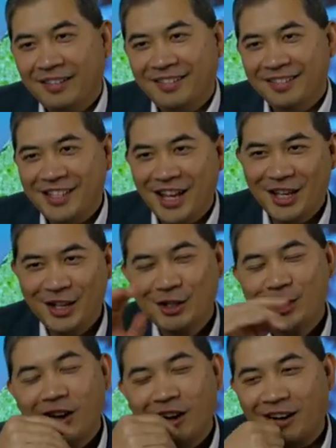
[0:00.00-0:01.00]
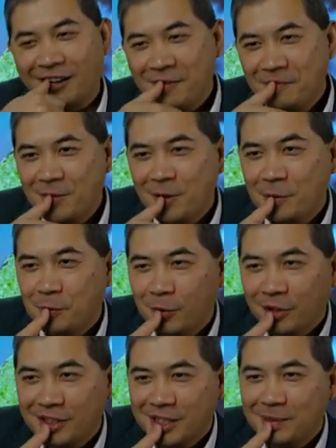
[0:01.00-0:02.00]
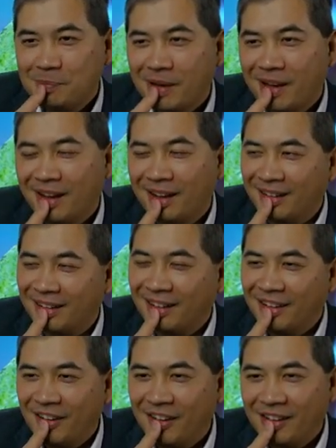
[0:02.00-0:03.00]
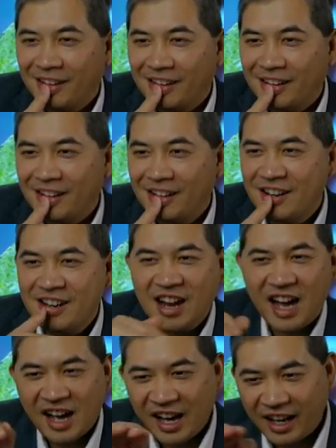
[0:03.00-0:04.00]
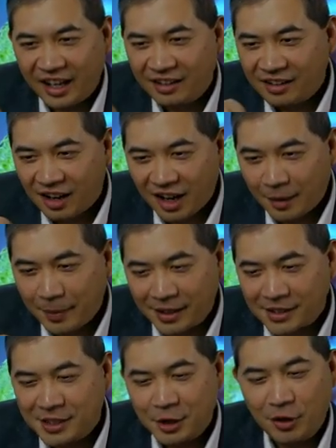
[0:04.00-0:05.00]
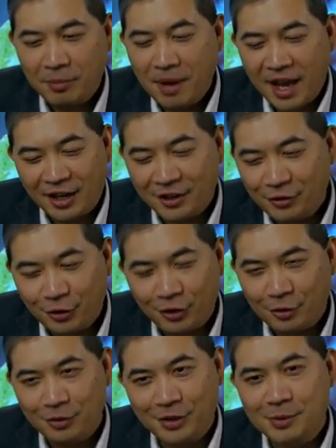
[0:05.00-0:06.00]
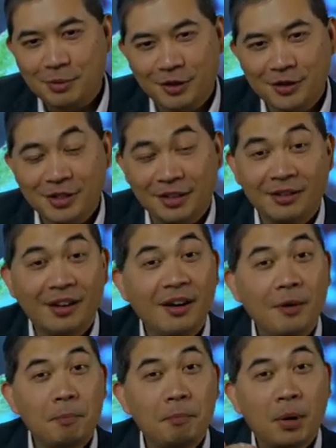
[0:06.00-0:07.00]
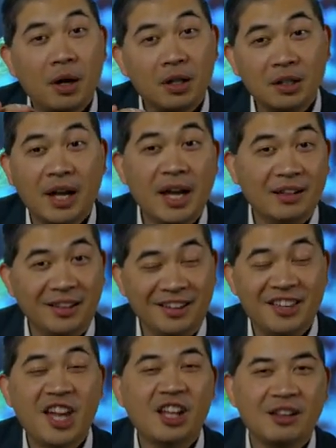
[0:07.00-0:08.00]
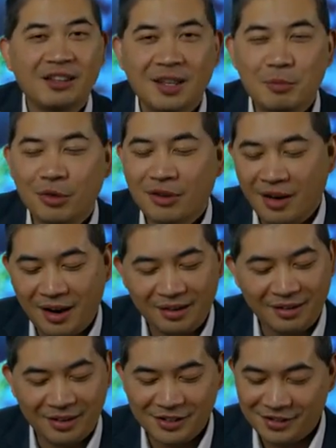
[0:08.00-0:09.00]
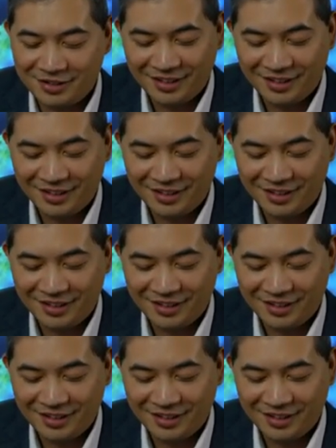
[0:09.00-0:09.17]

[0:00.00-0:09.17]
Tech Your Talk would spend nine comments going back and forth with this person, politely, killing them with kindness.